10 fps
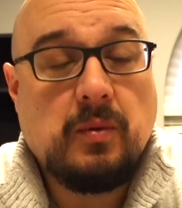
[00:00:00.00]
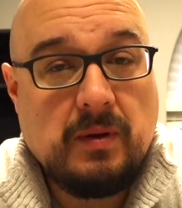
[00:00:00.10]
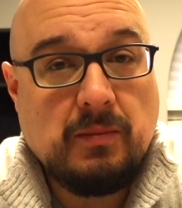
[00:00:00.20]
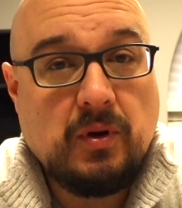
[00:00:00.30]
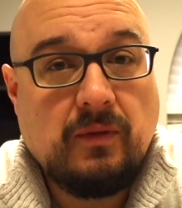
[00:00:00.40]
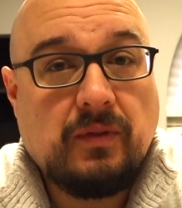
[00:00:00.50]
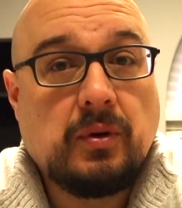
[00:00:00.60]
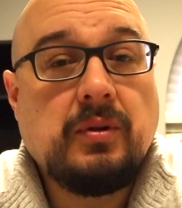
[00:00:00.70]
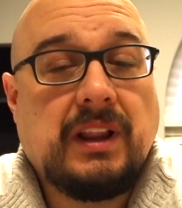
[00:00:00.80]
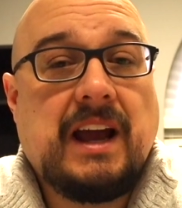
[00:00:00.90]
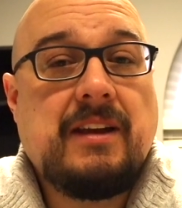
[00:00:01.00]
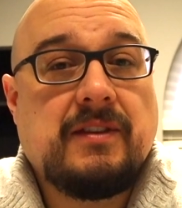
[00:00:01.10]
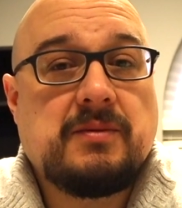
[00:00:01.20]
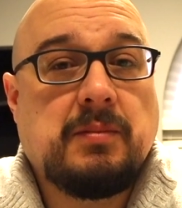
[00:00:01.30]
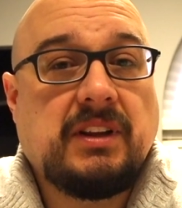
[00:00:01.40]
we move through life
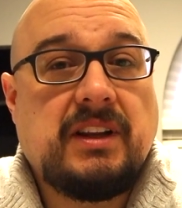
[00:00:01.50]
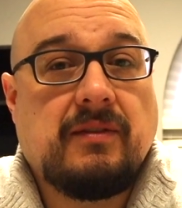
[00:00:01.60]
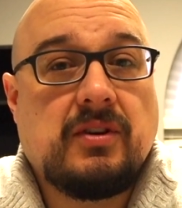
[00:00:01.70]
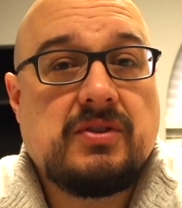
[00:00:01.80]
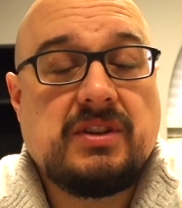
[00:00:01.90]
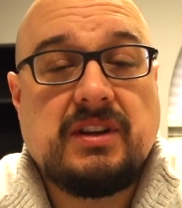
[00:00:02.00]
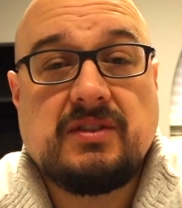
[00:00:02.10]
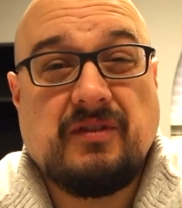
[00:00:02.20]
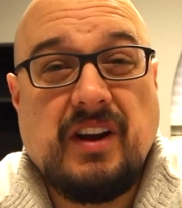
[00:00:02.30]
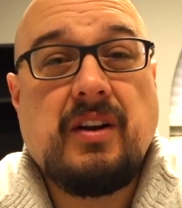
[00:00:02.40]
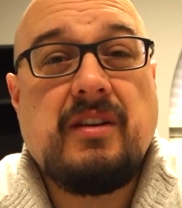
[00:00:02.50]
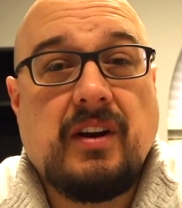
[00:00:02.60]
as believers is very,